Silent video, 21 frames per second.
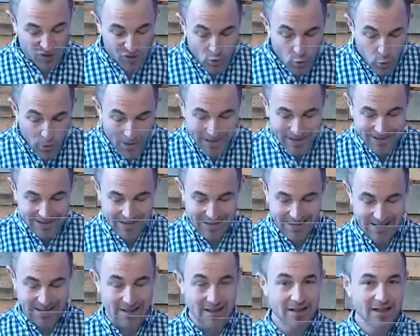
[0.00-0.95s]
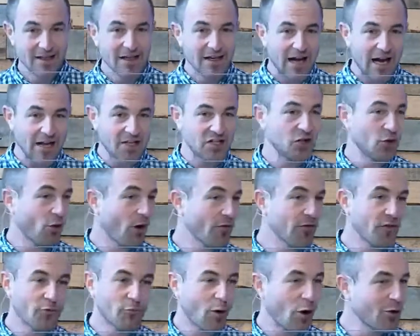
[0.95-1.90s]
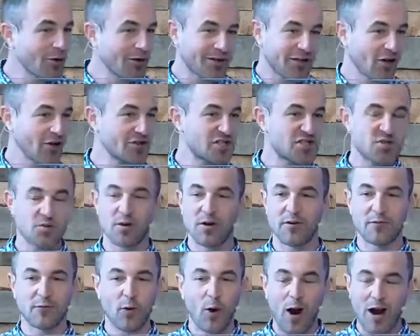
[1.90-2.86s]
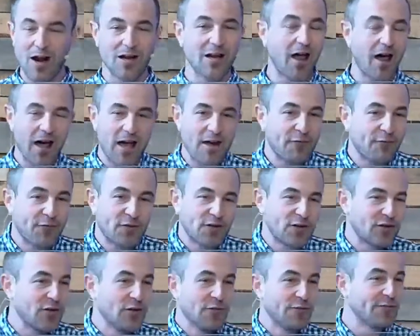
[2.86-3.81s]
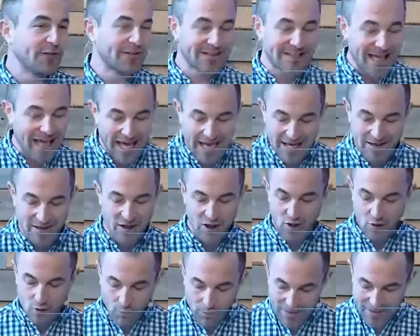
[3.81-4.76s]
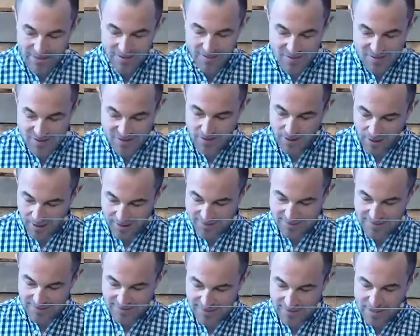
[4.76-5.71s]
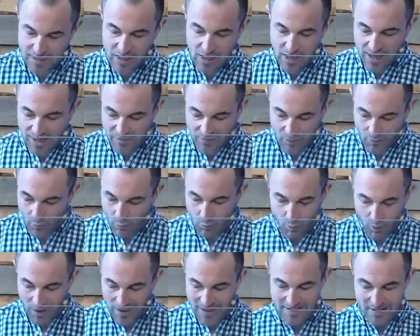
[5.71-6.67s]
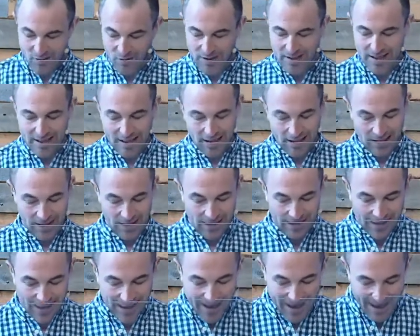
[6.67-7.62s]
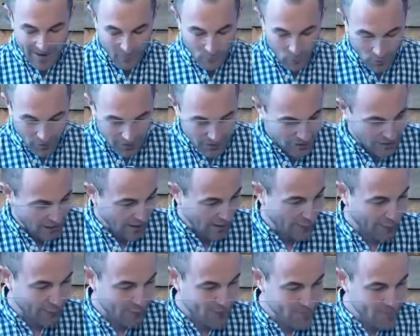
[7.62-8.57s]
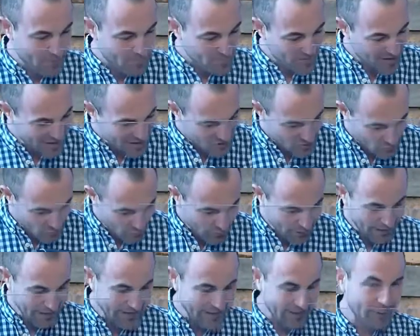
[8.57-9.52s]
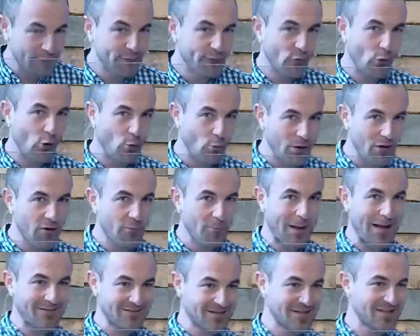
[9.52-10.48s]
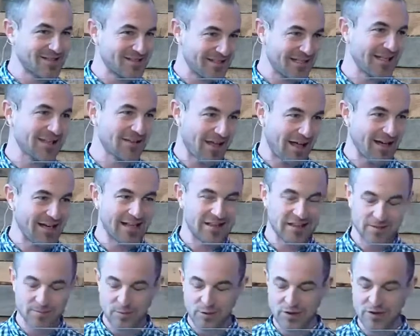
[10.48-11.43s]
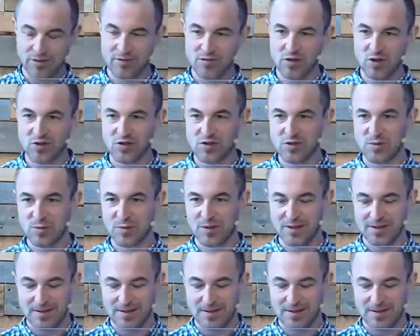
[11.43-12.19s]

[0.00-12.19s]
quickly and you're on the roller coaster of life, you forget where you started and why you're here and what life is really for. We're about to see that in the book of Joshua.